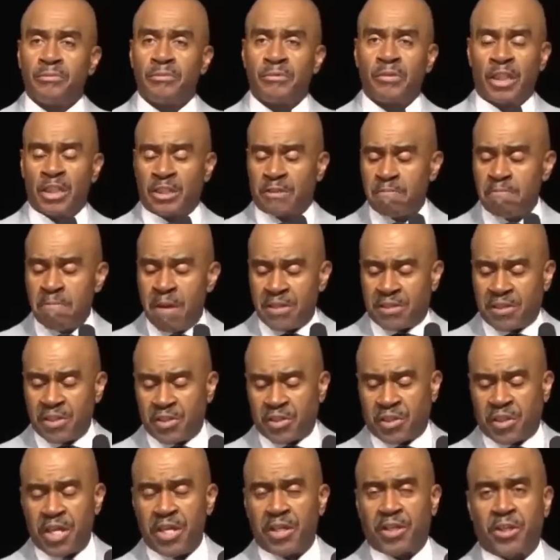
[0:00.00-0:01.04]
This
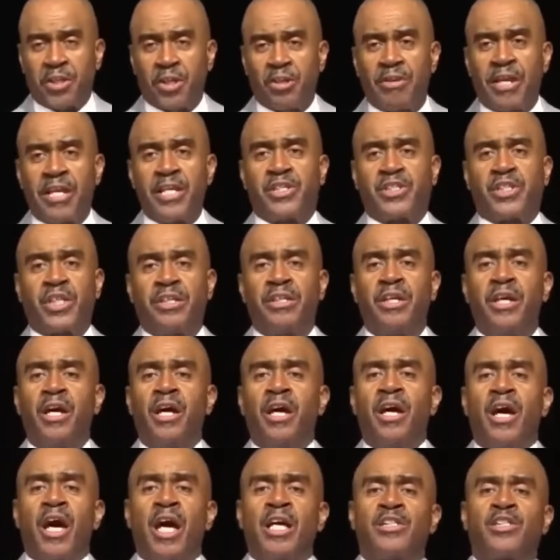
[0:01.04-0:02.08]
message hit creation,
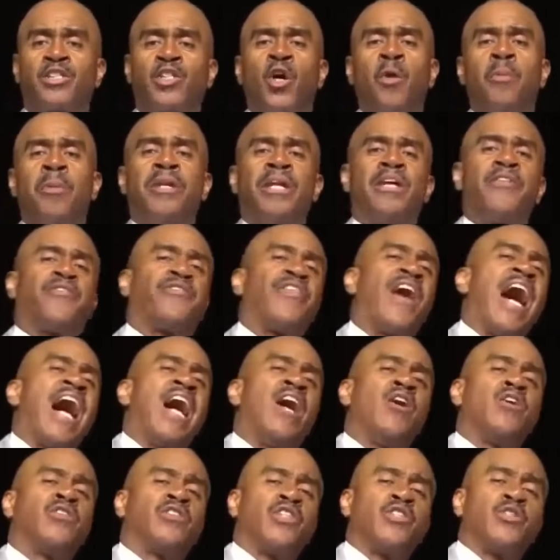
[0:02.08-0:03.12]
and so many
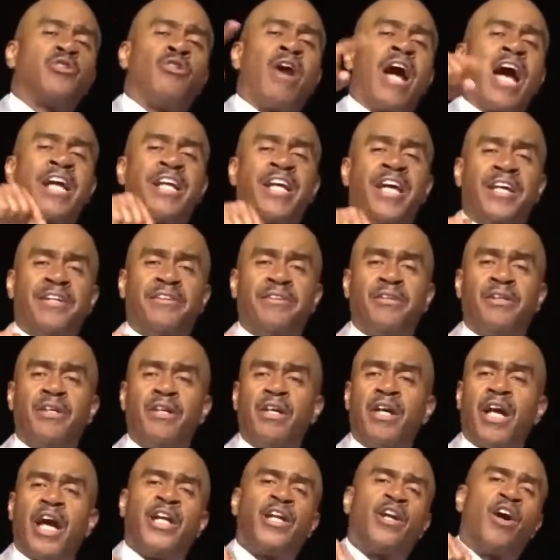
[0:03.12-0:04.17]
thousands write in
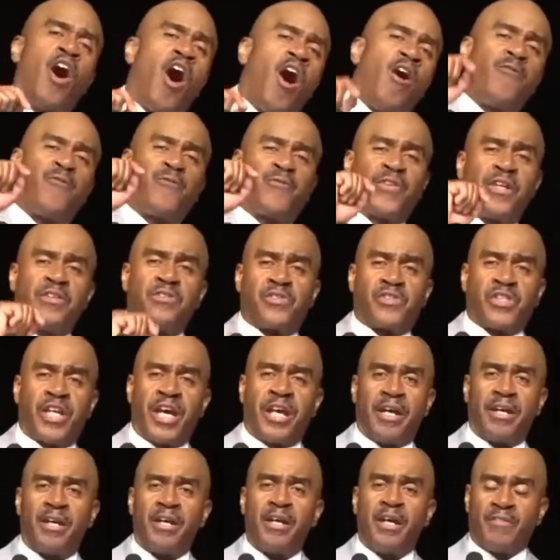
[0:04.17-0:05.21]
and often
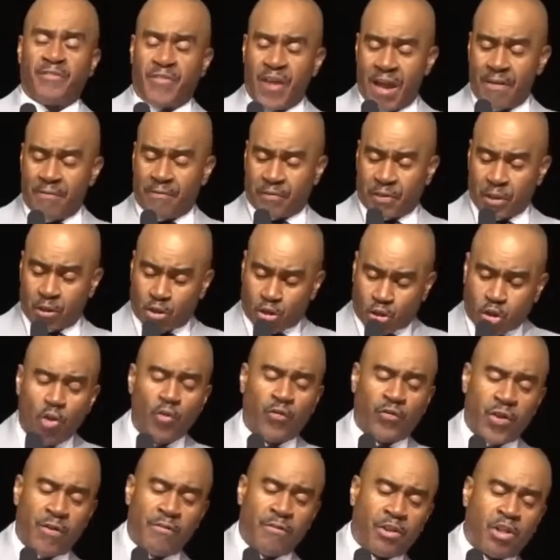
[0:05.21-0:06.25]
say that the
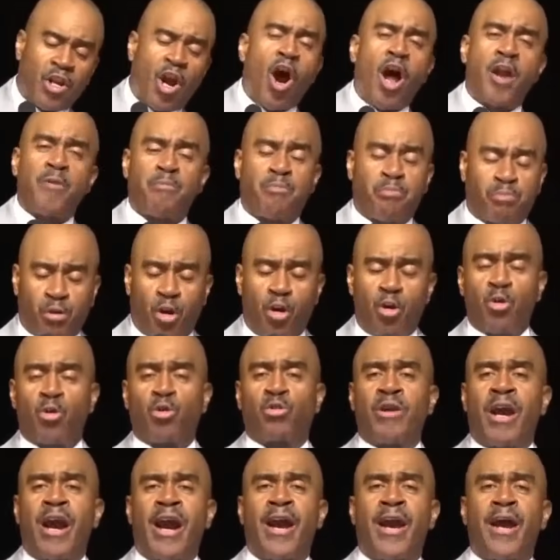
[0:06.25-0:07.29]
Truth of God
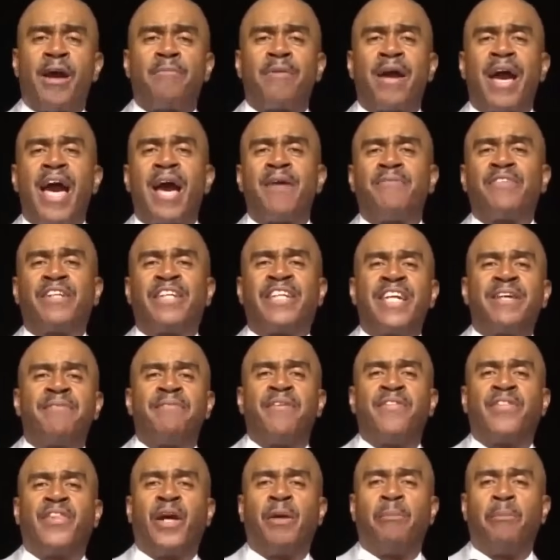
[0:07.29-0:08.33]
program had
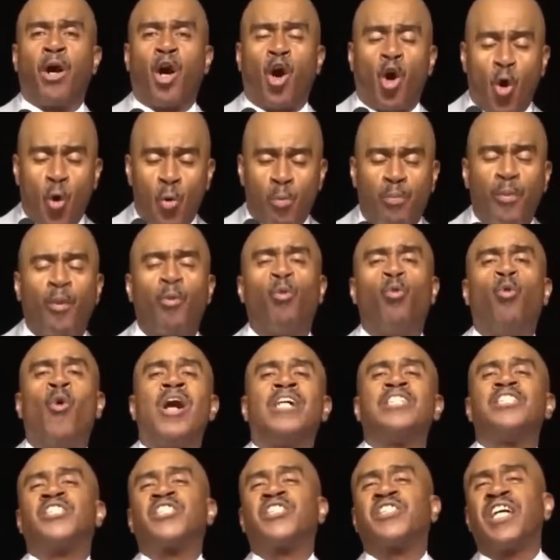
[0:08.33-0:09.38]
given them a hope
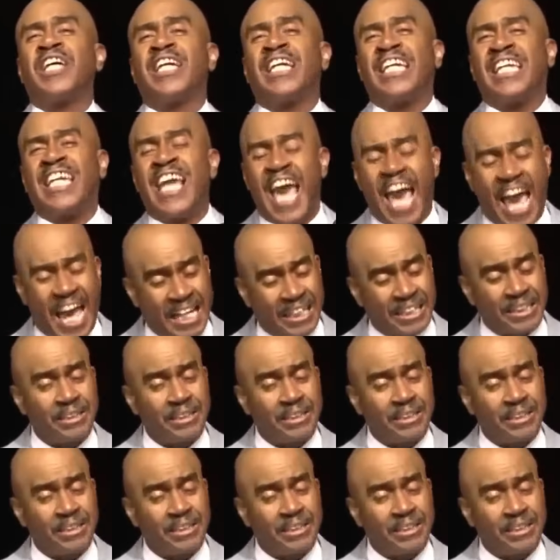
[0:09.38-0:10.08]
once again.